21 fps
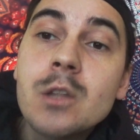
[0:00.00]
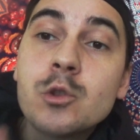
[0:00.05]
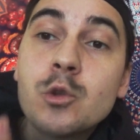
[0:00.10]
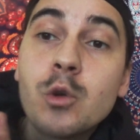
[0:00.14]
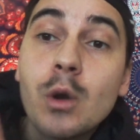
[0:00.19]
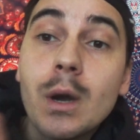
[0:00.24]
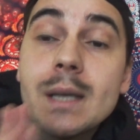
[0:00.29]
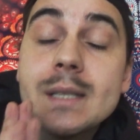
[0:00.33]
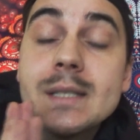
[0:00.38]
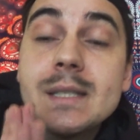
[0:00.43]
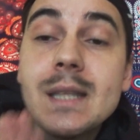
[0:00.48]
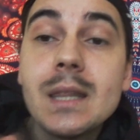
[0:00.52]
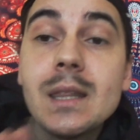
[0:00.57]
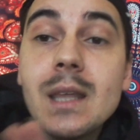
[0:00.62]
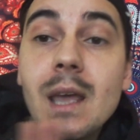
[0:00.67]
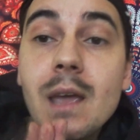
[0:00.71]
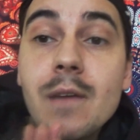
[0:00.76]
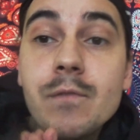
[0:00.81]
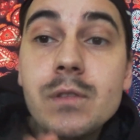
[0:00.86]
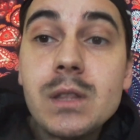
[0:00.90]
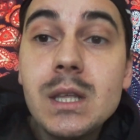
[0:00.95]
trust
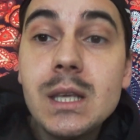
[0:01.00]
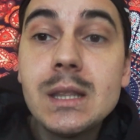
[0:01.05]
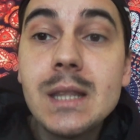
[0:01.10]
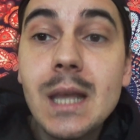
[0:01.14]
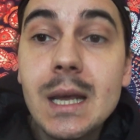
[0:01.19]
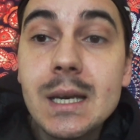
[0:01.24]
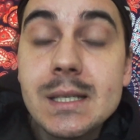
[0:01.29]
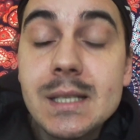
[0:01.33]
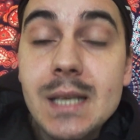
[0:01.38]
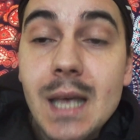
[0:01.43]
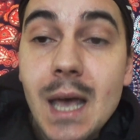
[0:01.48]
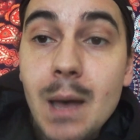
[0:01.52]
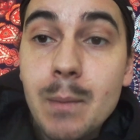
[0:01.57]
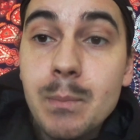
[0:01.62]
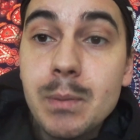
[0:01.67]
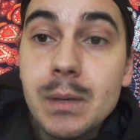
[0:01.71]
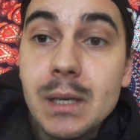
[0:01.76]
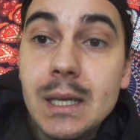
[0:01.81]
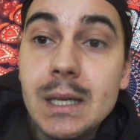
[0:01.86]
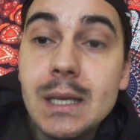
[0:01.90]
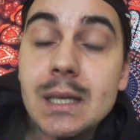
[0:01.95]
that everything that is
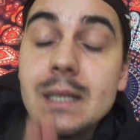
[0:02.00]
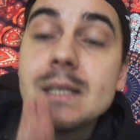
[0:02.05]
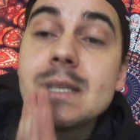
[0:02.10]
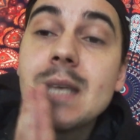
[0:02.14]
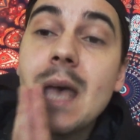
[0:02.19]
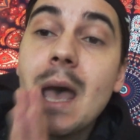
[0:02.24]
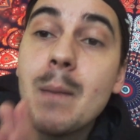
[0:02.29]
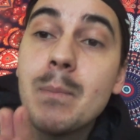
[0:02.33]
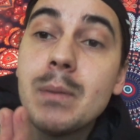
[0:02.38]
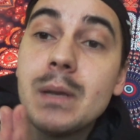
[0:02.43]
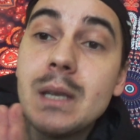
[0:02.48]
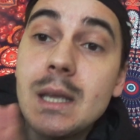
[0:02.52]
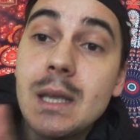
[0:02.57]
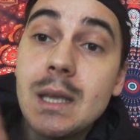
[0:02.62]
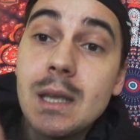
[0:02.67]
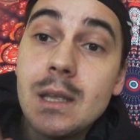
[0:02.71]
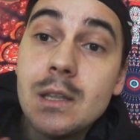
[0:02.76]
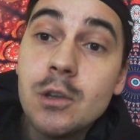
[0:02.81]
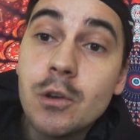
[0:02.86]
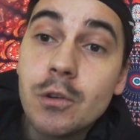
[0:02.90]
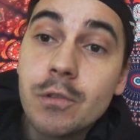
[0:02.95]
happening is
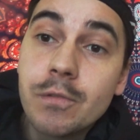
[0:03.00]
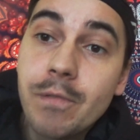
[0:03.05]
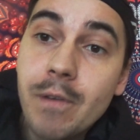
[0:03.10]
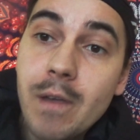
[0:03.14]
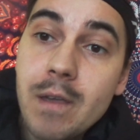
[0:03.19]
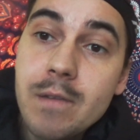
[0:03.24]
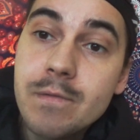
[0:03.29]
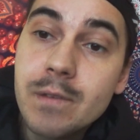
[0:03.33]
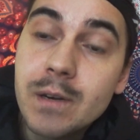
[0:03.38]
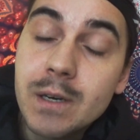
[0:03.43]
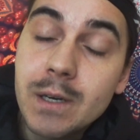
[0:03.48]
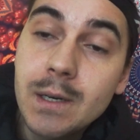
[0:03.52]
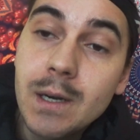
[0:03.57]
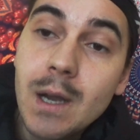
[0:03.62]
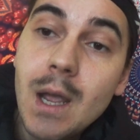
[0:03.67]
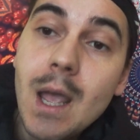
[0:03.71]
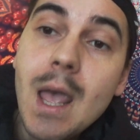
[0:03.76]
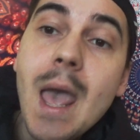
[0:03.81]
happening in your favor